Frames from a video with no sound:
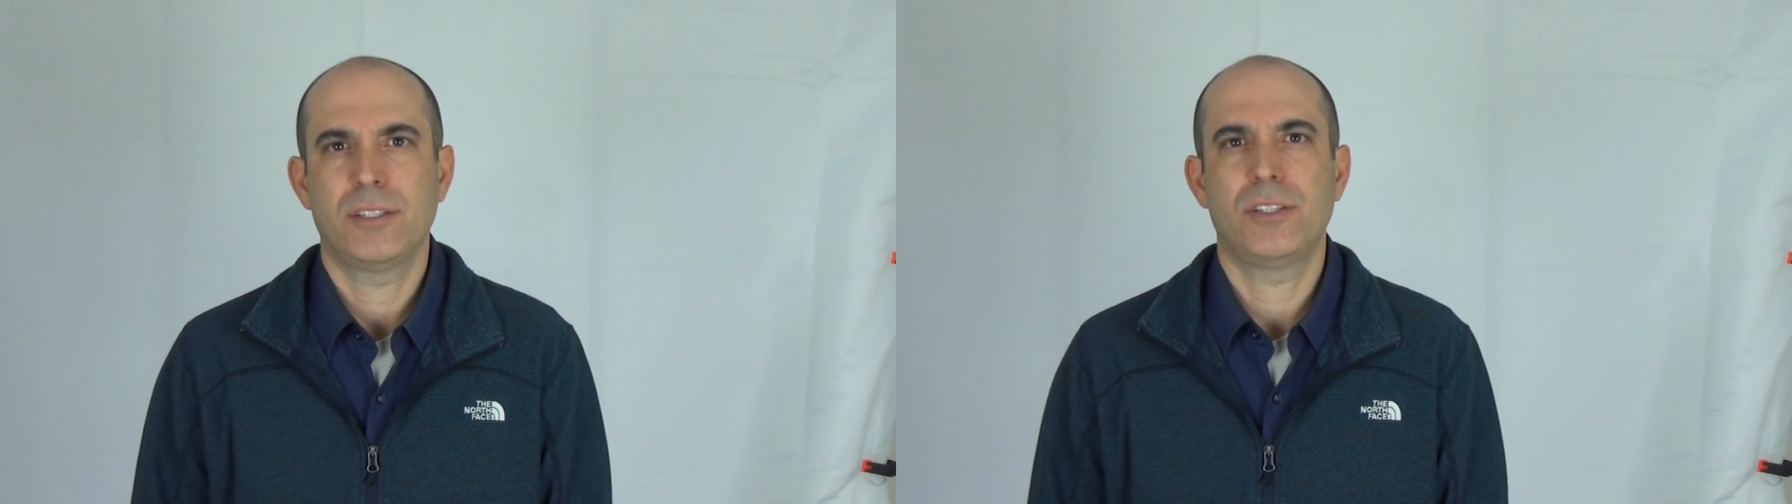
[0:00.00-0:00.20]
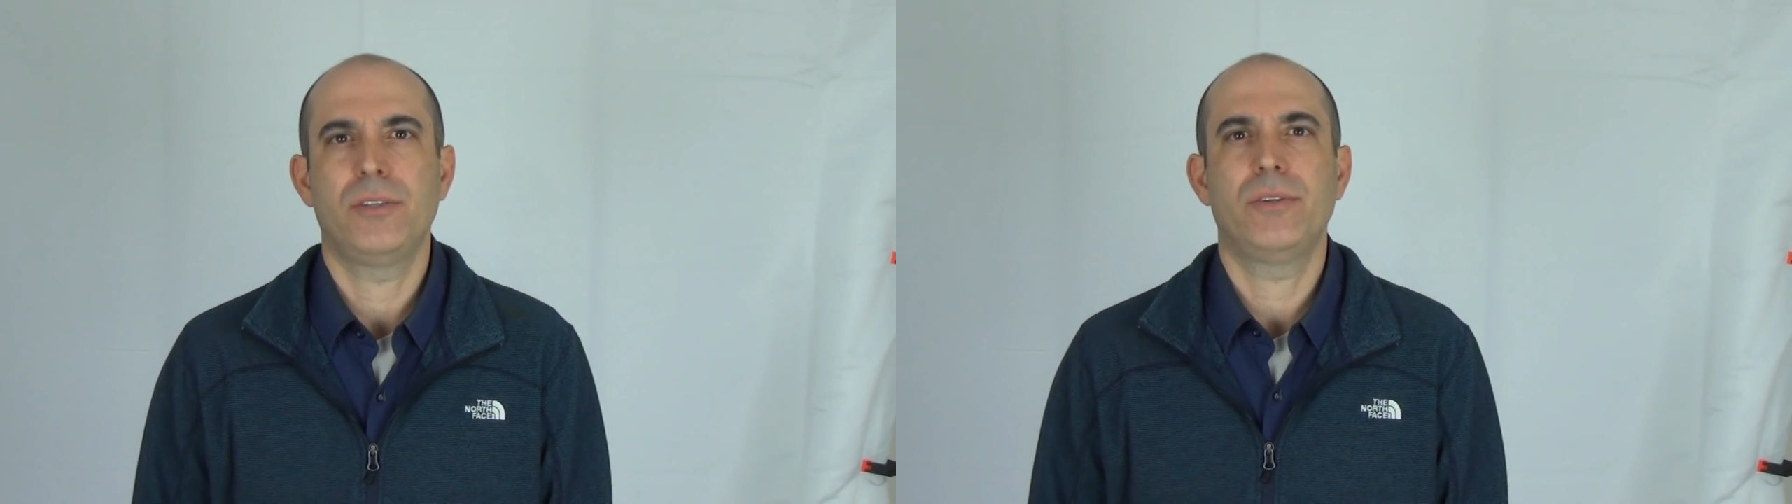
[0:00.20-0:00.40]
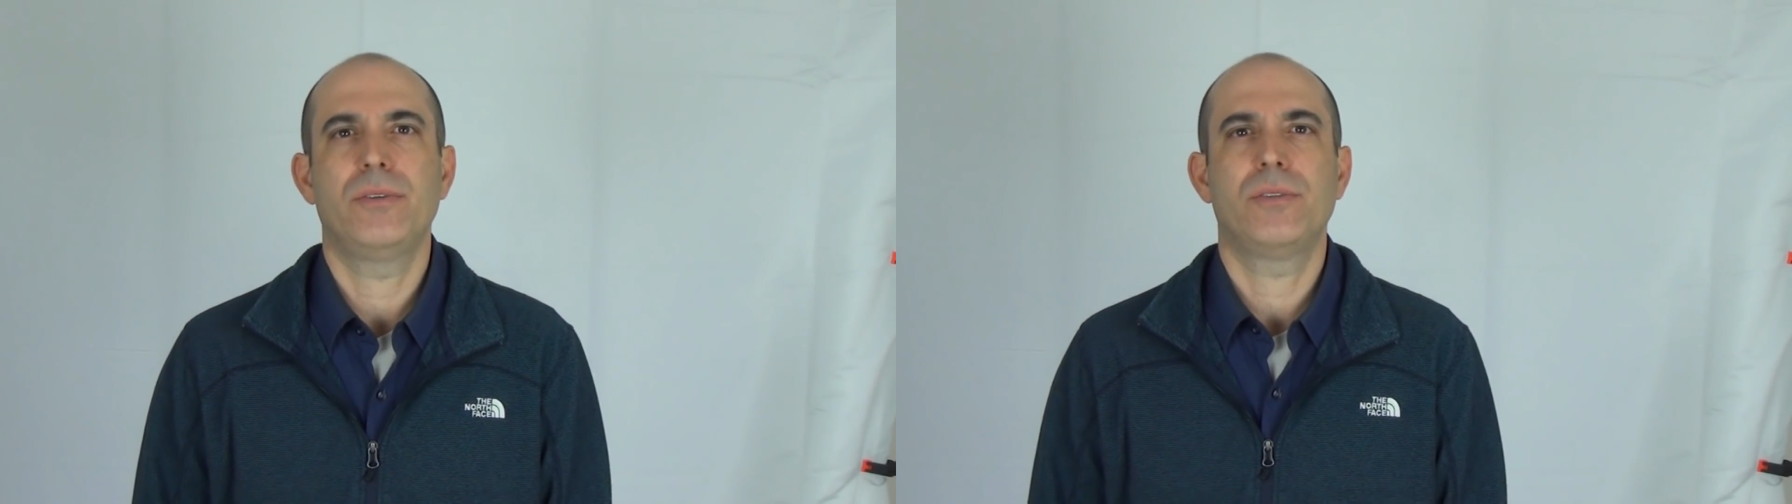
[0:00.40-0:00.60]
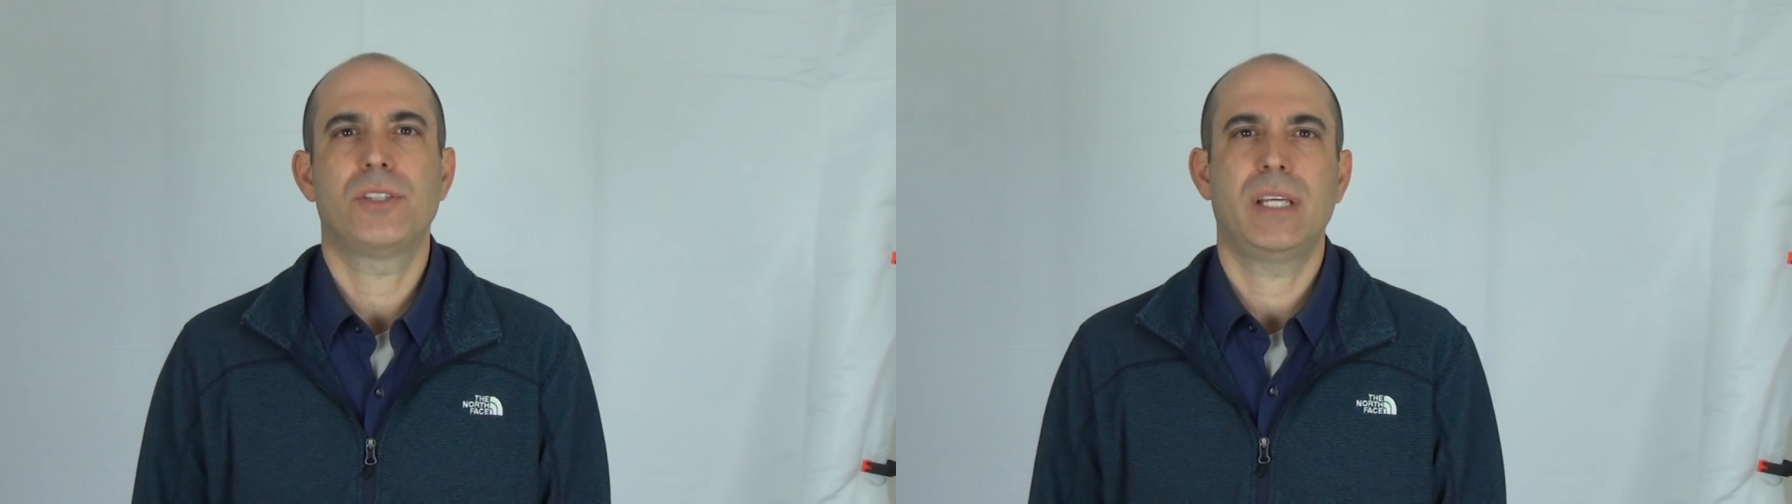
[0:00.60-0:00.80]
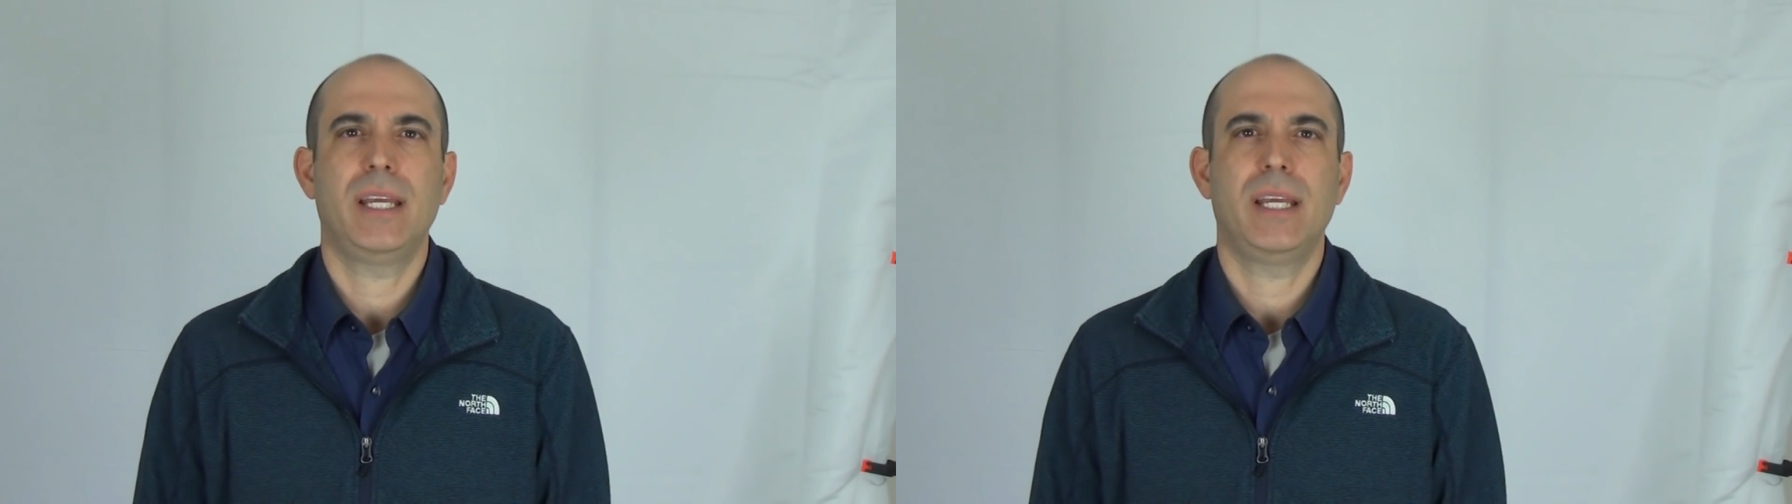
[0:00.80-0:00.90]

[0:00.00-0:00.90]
to